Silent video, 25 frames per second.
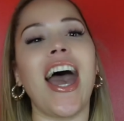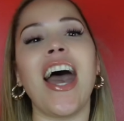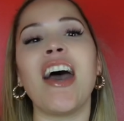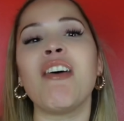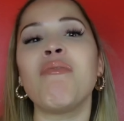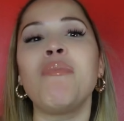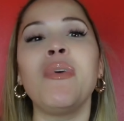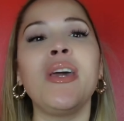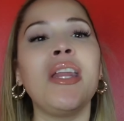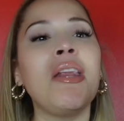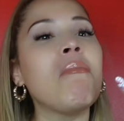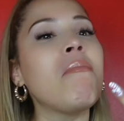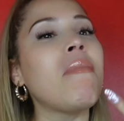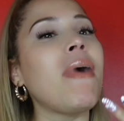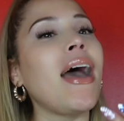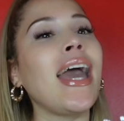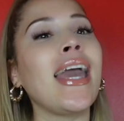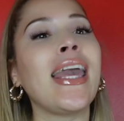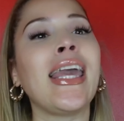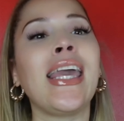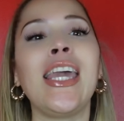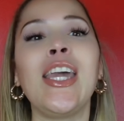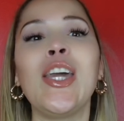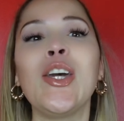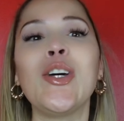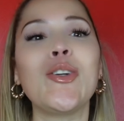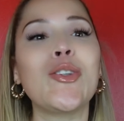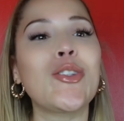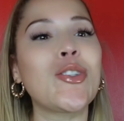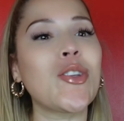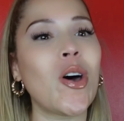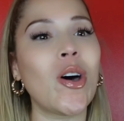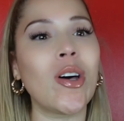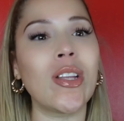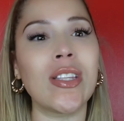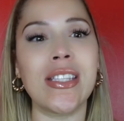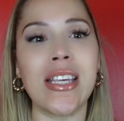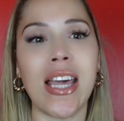I've been in my
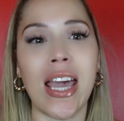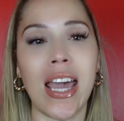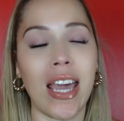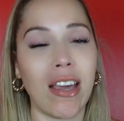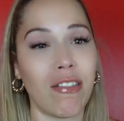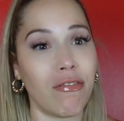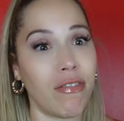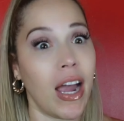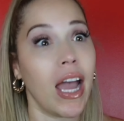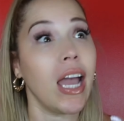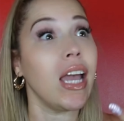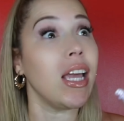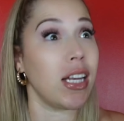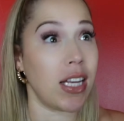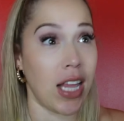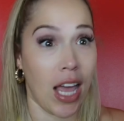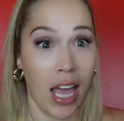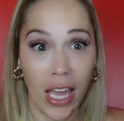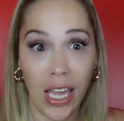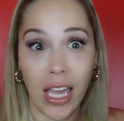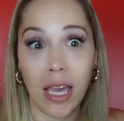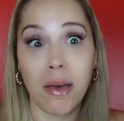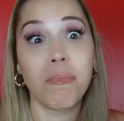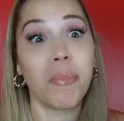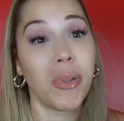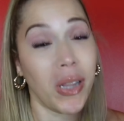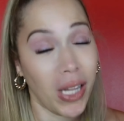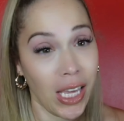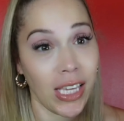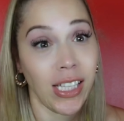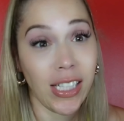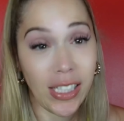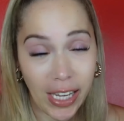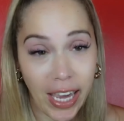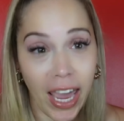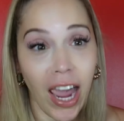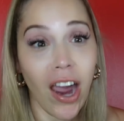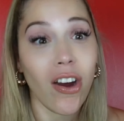heels all day, right? I am
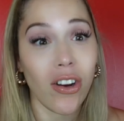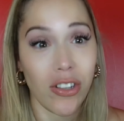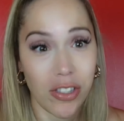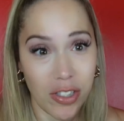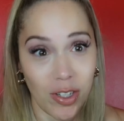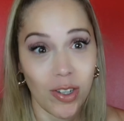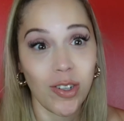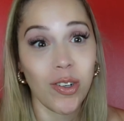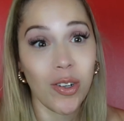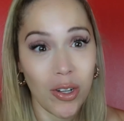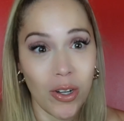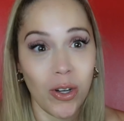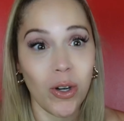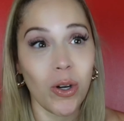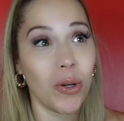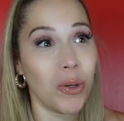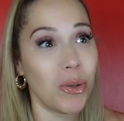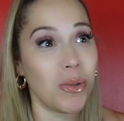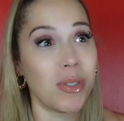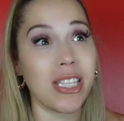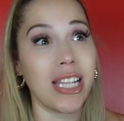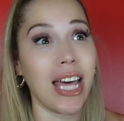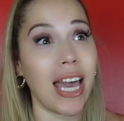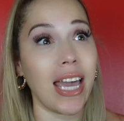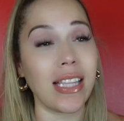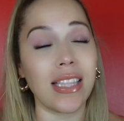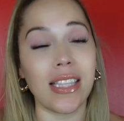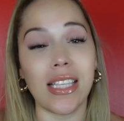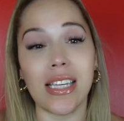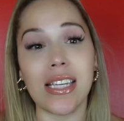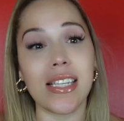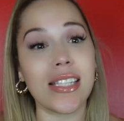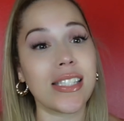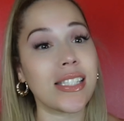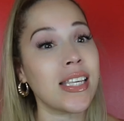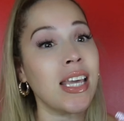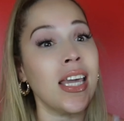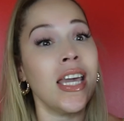playing a character who's like
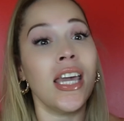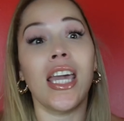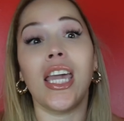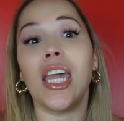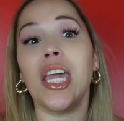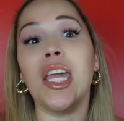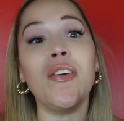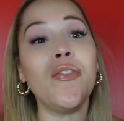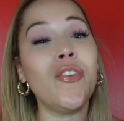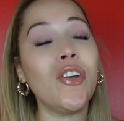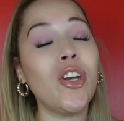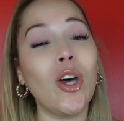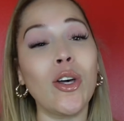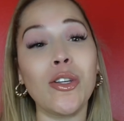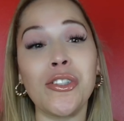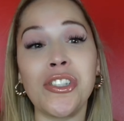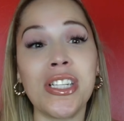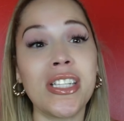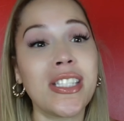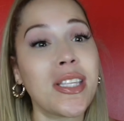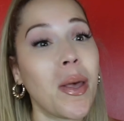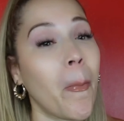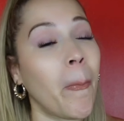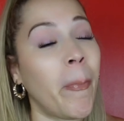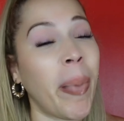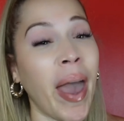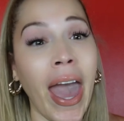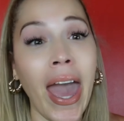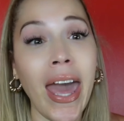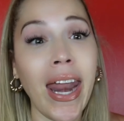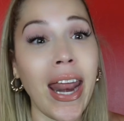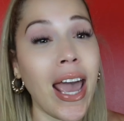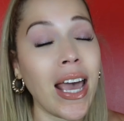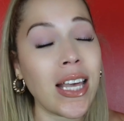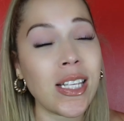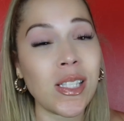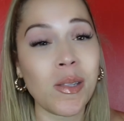this. Even though she's a bad